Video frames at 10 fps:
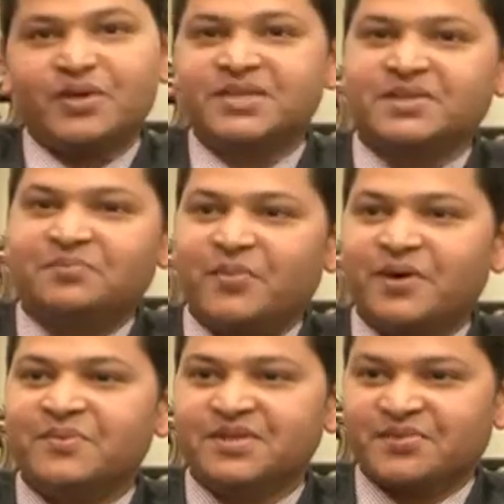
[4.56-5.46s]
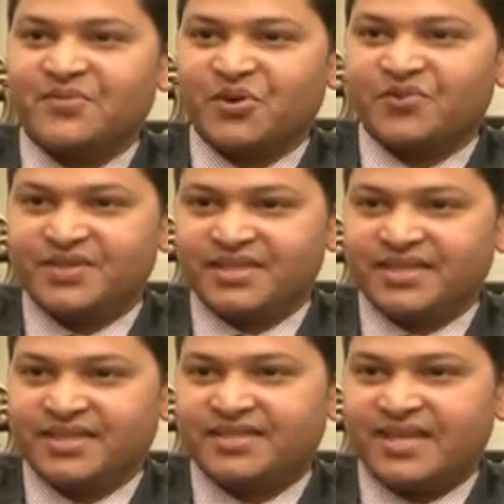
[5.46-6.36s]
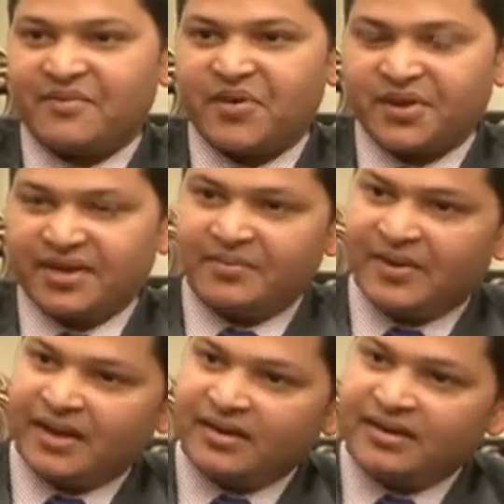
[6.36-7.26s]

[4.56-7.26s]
What is the purpose of your visit this time here in Nepal?